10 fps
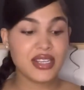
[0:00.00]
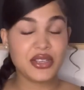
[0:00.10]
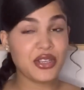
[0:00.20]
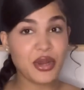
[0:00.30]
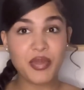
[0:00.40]

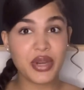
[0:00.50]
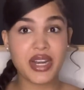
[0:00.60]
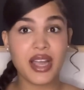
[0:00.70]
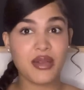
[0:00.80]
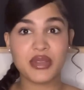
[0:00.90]
you're
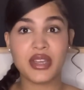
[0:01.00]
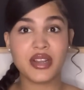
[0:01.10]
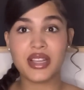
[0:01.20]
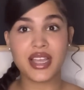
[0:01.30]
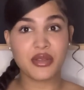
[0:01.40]
putting out
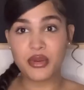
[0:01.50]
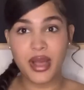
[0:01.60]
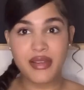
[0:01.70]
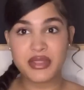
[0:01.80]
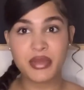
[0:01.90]
there like you don't
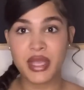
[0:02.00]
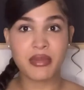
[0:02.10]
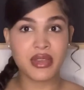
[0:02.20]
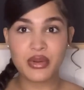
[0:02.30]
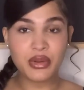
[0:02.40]
have to pay
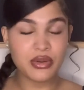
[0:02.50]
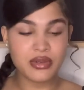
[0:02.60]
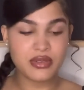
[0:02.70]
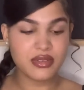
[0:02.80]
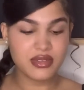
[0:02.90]
me
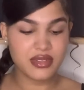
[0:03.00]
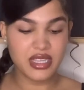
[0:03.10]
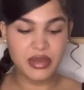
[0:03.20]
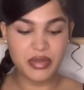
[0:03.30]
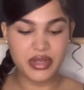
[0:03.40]
cool
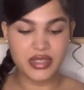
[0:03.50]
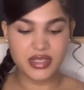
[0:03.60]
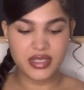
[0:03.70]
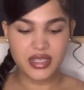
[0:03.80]
keep it